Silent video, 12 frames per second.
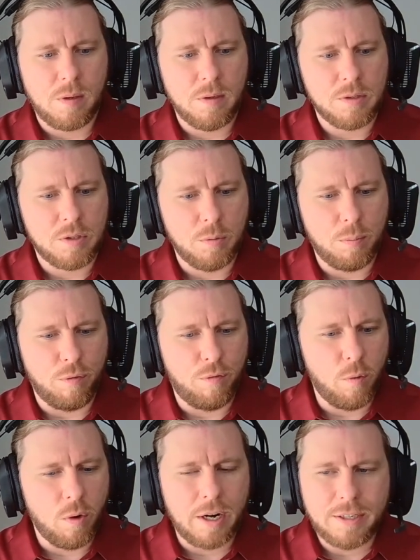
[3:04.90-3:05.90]
So
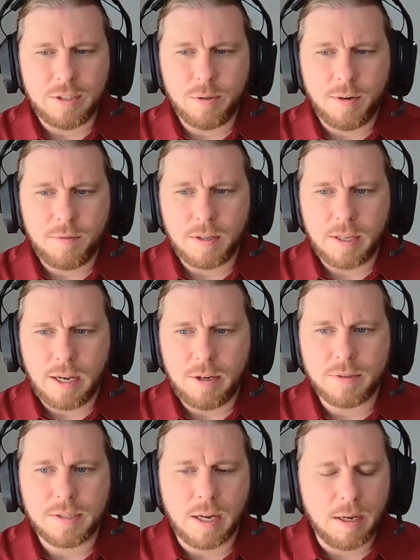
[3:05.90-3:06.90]
before I do everything
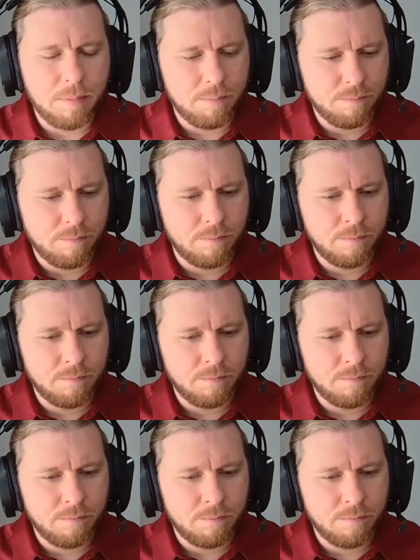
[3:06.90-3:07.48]
else, I'm